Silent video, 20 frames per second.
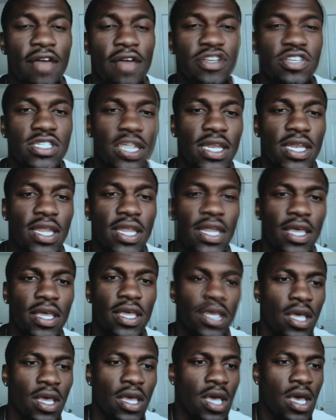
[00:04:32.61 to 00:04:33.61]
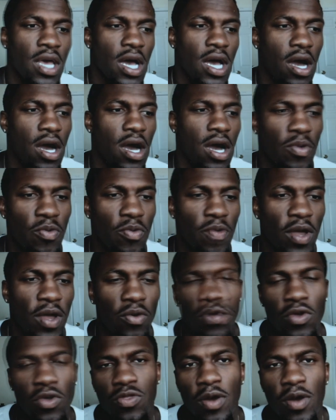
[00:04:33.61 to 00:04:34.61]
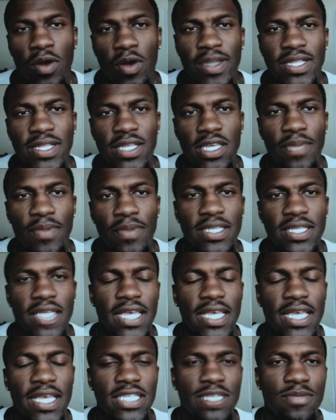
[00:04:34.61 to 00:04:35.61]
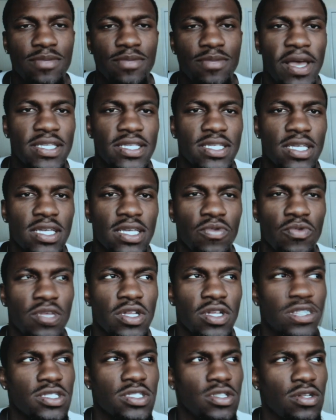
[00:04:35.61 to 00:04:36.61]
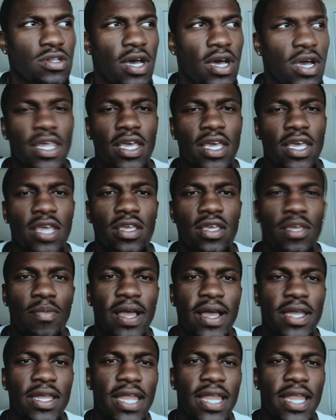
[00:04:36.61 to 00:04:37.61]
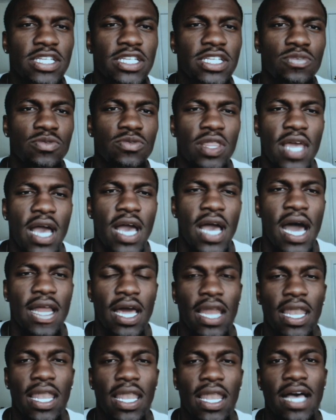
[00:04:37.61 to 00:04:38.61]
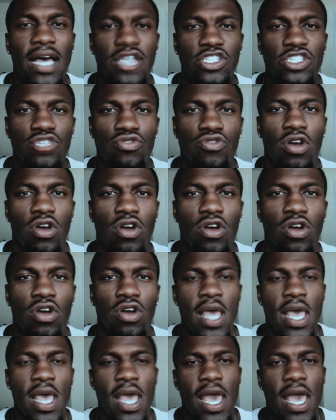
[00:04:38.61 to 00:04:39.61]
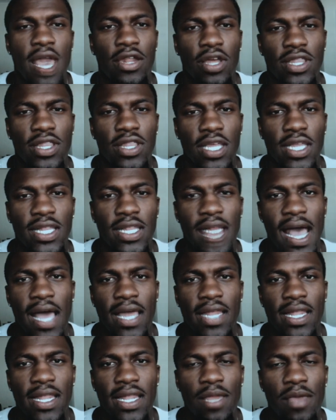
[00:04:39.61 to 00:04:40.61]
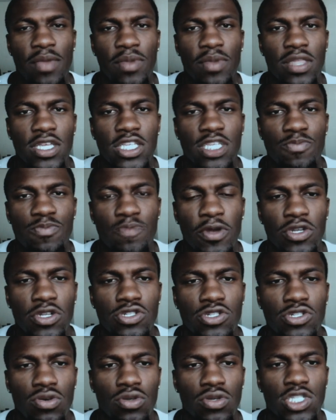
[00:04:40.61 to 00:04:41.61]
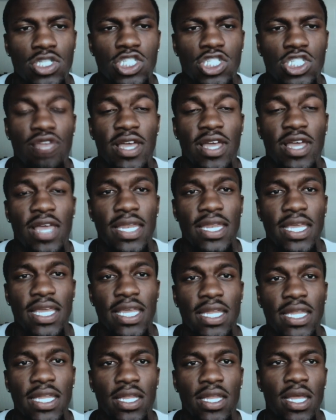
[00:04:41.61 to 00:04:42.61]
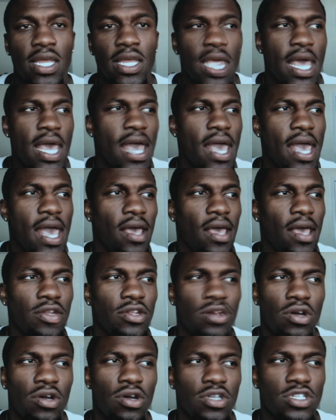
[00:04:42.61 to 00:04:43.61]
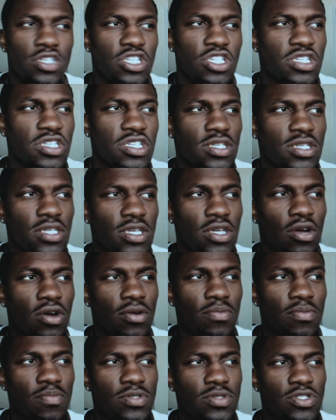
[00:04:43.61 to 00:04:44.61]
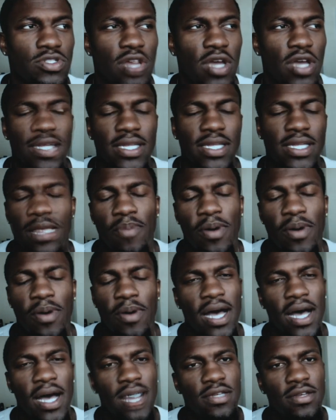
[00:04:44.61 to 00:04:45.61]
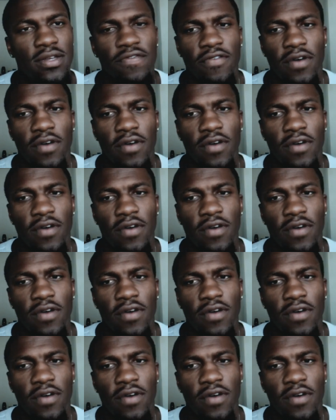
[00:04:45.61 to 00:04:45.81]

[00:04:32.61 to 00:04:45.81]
Sunday. We went with one of my teammates, Casey Benson, which, I think, my connection with God got a lot stronger. And, I think that gave me the spiritual strength I needed. And, just, trying to stay positive.